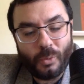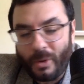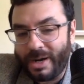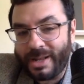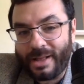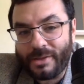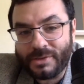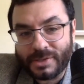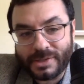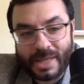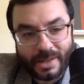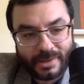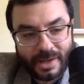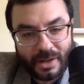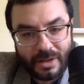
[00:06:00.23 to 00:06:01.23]
what else does
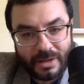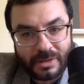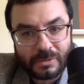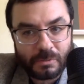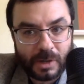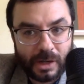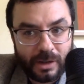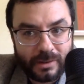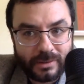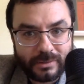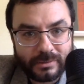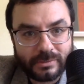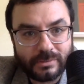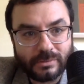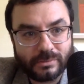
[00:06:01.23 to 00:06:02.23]
that tell us?
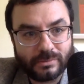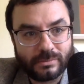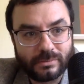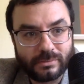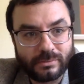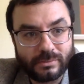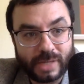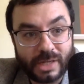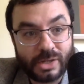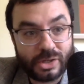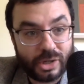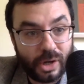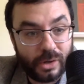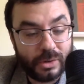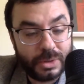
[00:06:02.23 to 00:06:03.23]
Well, it
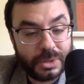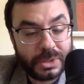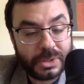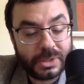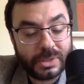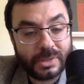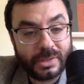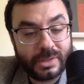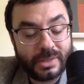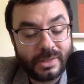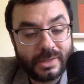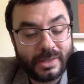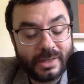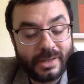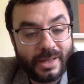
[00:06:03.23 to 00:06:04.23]
shows
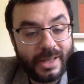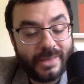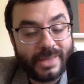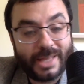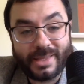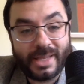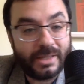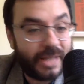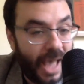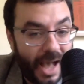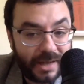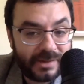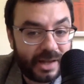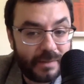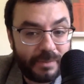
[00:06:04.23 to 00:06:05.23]
that the
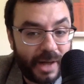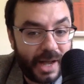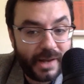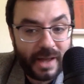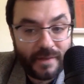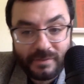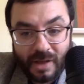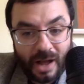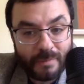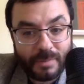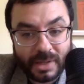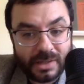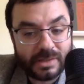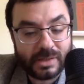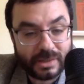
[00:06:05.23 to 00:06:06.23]
attacks on Biden have not
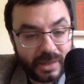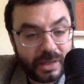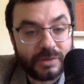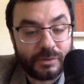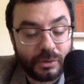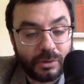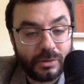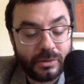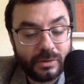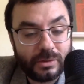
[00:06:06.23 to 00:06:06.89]
been successful.